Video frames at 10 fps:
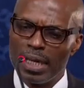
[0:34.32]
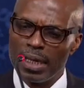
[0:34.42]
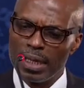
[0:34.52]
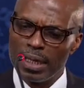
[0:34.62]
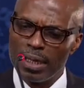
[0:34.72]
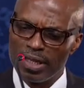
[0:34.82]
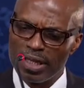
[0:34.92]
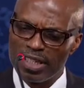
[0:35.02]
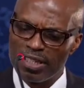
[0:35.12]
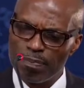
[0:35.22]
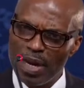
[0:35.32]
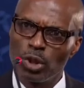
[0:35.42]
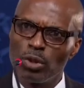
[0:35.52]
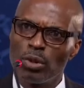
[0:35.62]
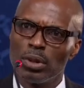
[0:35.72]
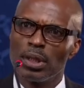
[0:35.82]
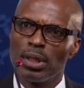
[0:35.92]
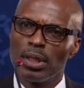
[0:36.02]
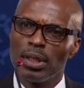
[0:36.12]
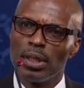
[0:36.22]
There is a special
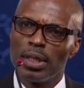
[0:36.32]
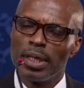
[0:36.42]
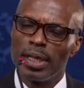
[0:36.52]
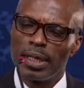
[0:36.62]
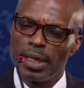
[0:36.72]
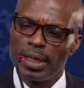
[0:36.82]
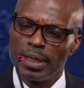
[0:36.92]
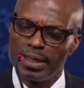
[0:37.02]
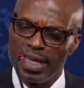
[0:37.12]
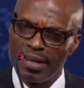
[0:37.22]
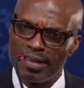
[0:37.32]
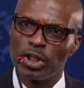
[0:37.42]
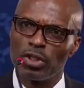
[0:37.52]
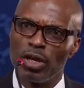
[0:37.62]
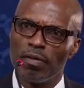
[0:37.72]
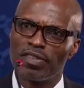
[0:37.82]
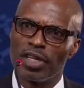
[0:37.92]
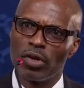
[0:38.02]
designation of St.